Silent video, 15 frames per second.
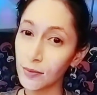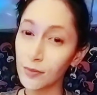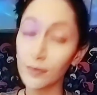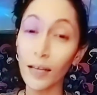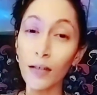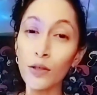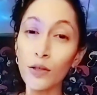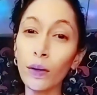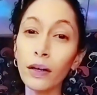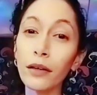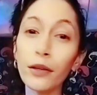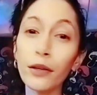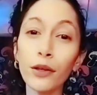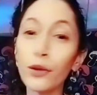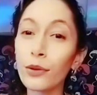that's when
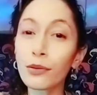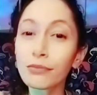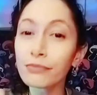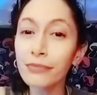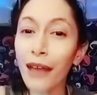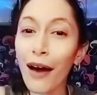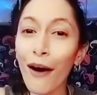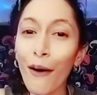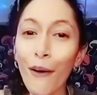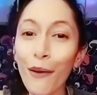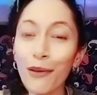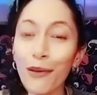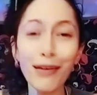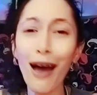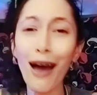you
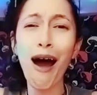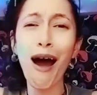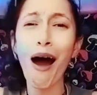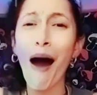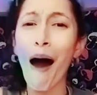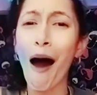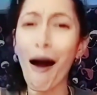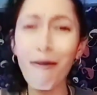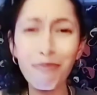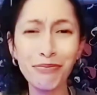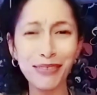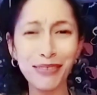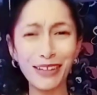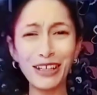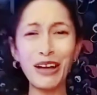all ah oh,
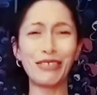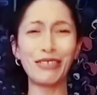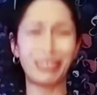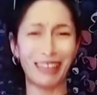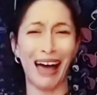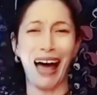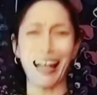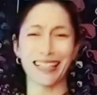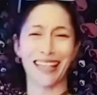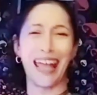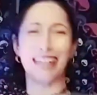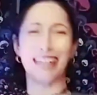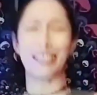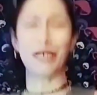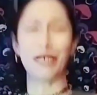you thought
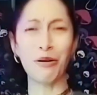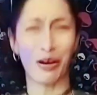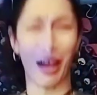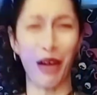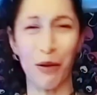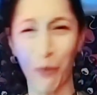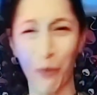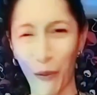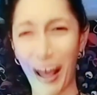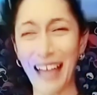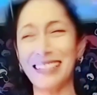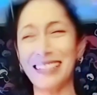that you could wish